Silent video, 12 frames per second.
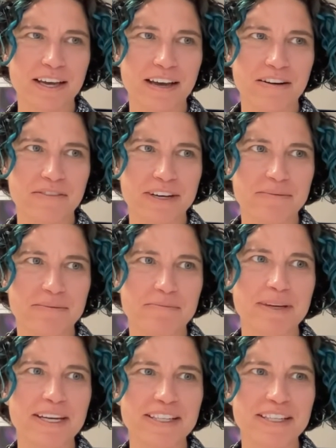
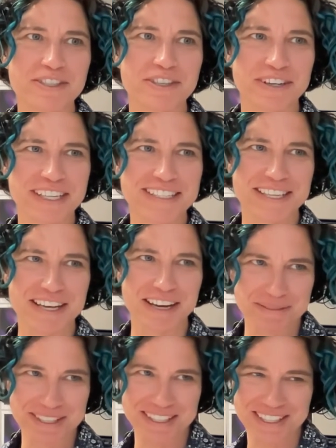administering
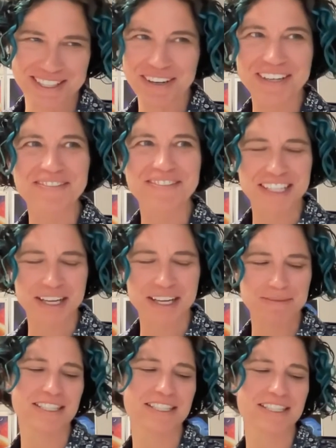some sort of
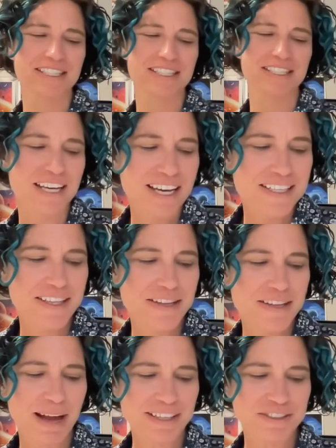substance
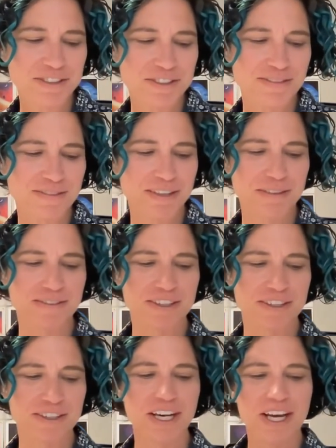to the masters of the
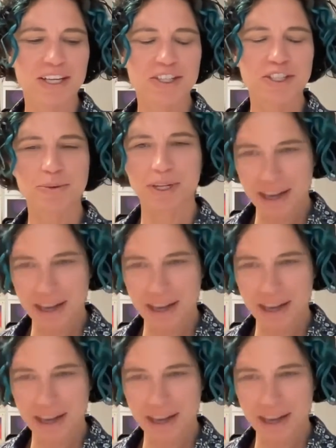universe to